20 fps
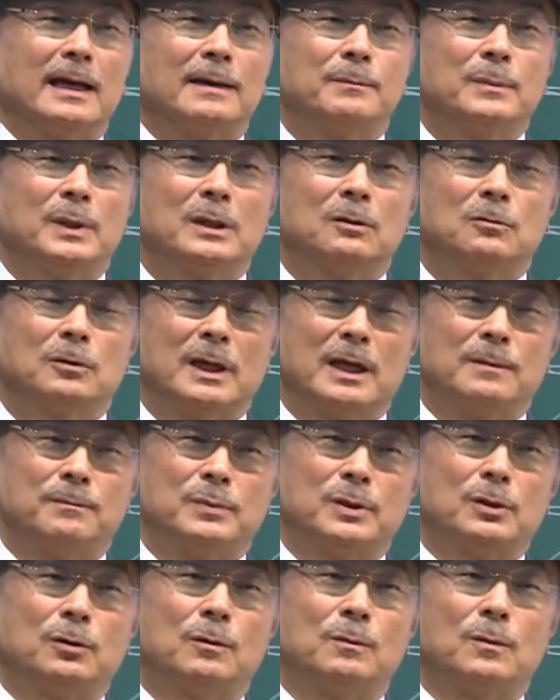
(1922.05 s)
but data
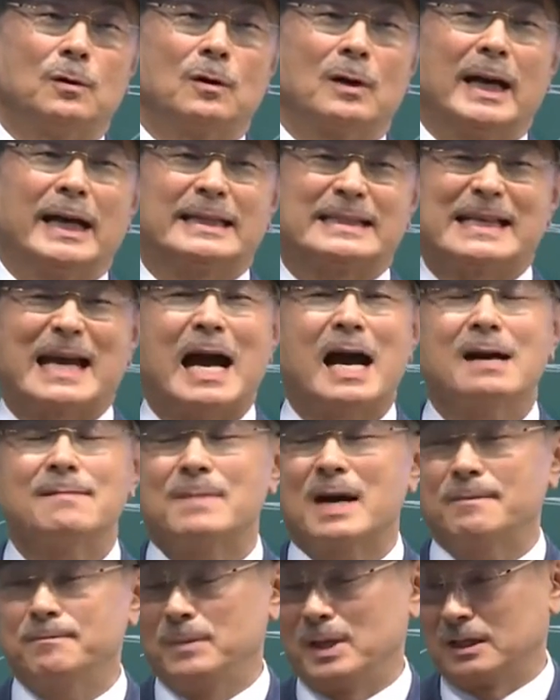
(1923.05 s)
shows that there are over
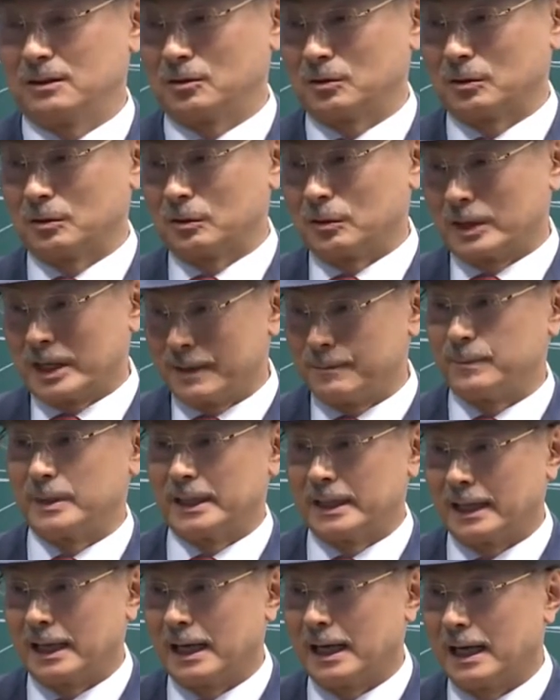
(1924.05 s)
40,000
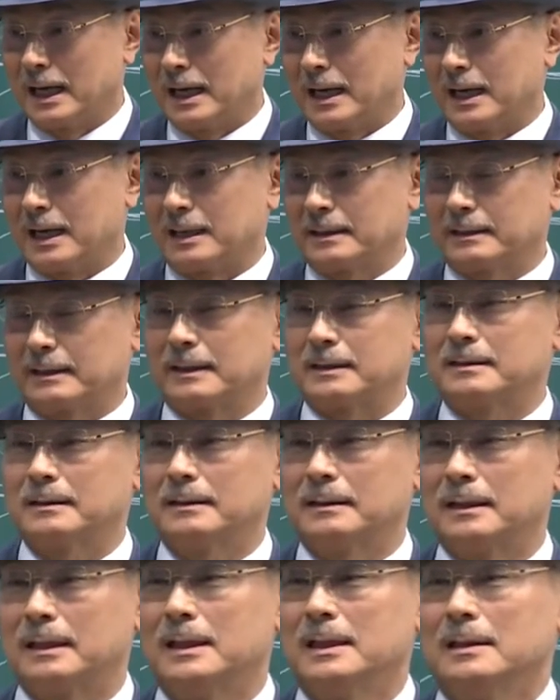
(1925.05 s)
single mothers in
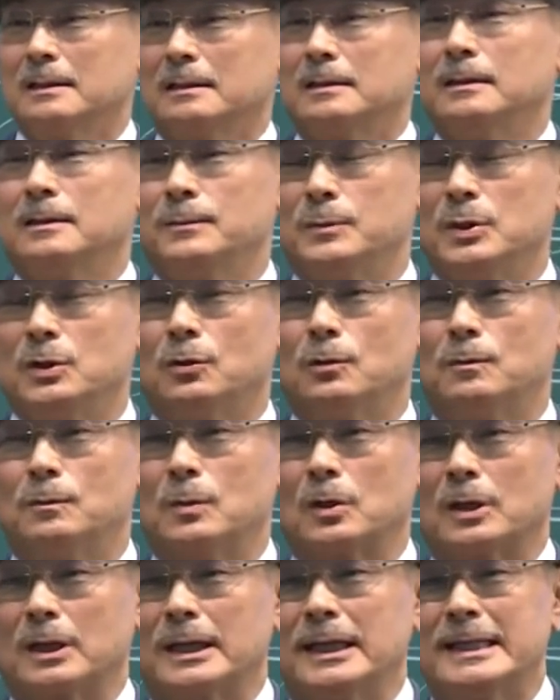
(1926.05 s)
Korea. So
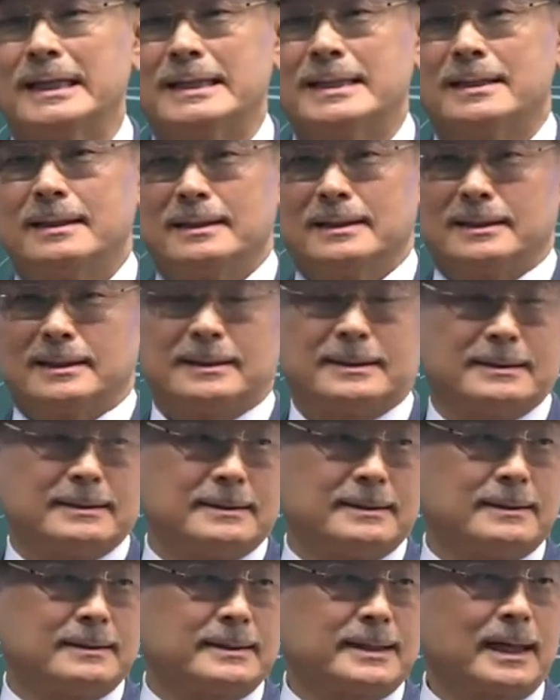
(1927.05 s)
I proposed
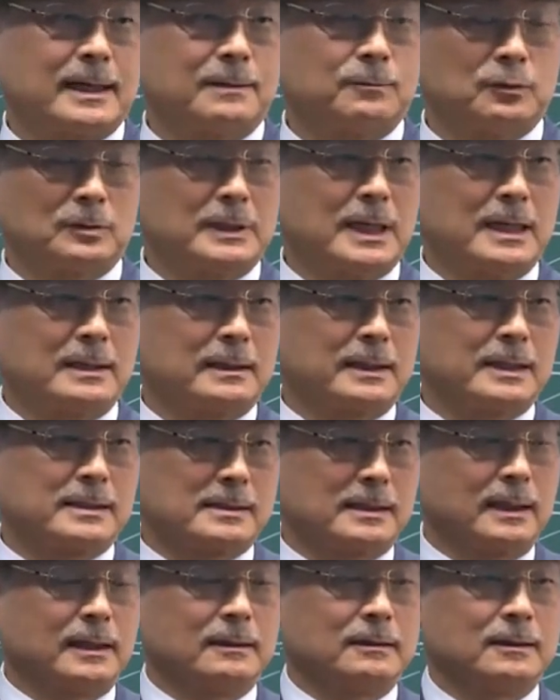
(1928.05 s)
to With
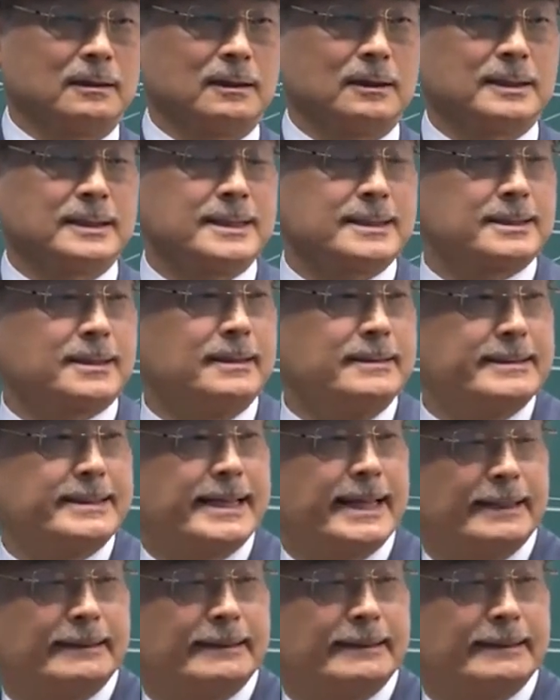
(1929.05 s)
Mom that they